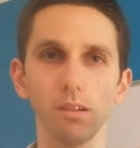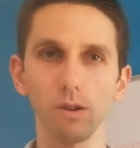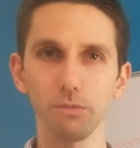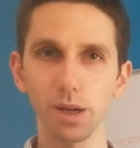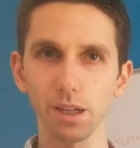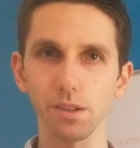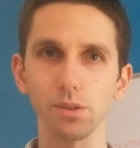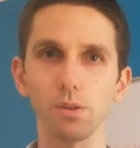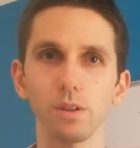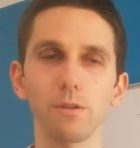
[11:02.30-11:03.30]
or baking
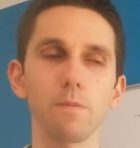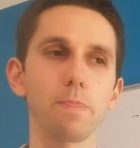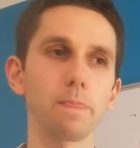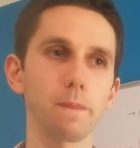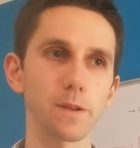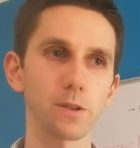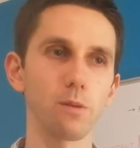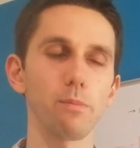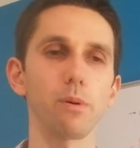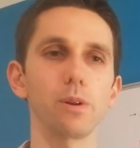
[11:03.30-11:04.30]
soda, this
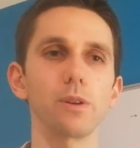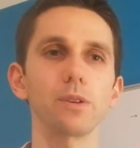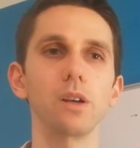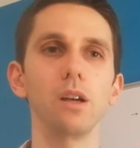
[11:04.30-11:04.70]
component?